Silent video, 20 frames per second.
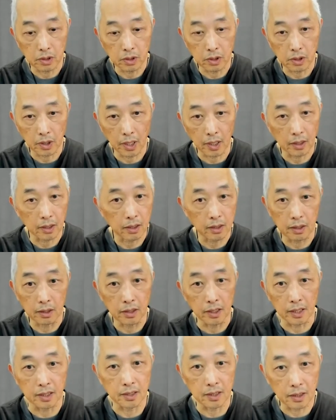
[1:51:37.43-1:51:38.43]
that didn't
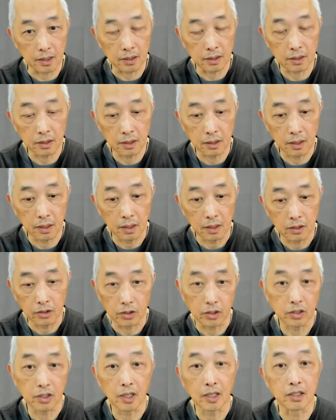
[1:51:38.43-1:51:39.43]
exist.
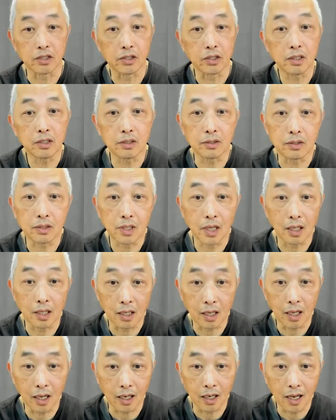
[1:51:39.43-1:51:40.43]
Just like Jesus had a
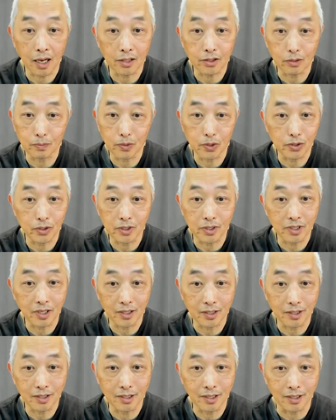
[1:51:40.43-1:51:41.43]
lot of contribution that
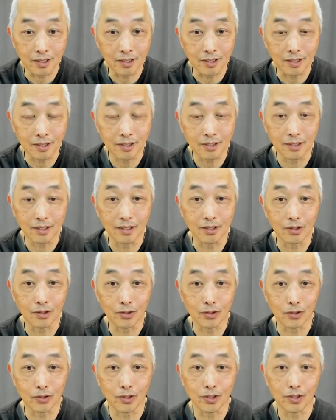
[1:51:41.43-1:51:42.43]
didn't exist in the
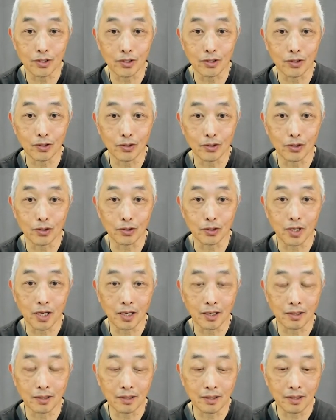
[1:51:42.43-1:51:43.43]
traditional
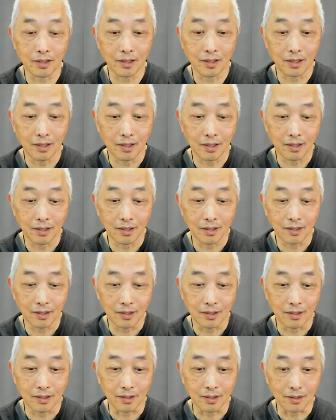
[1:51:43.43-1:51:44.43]
Judea
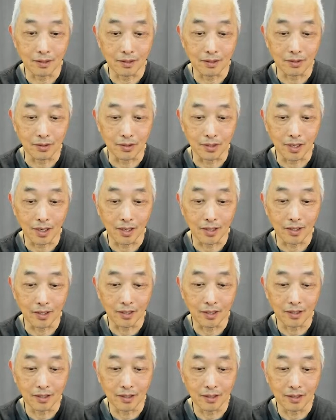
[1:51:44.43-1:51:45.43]
society,
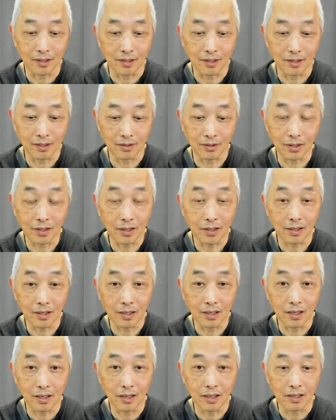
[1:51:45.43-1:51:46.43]
right?
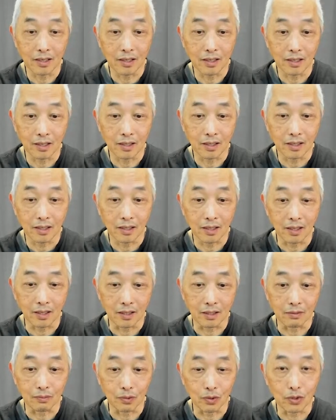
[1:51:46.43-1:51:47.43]

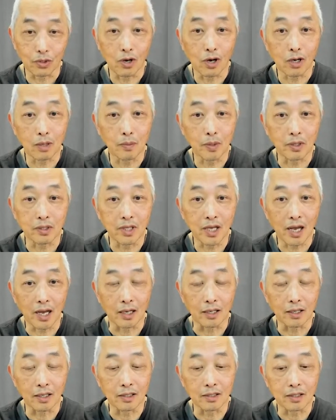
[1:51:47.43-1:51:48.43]
And we'll talk about that,
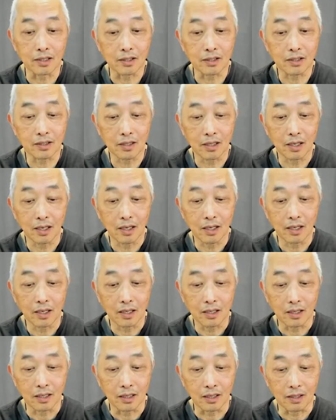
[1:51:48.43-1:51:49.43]
and just
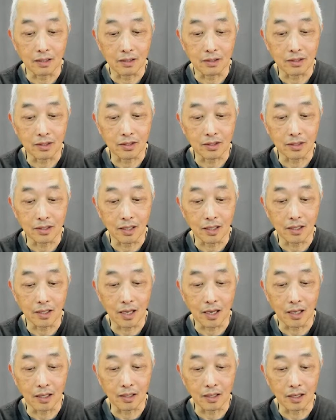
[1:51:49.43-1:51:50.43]
say
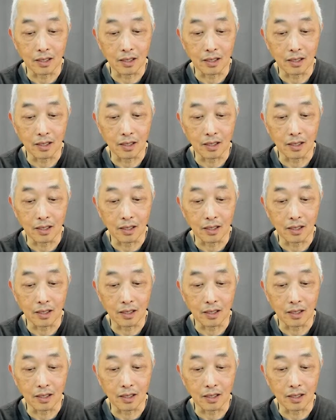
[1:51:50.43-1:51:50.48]
that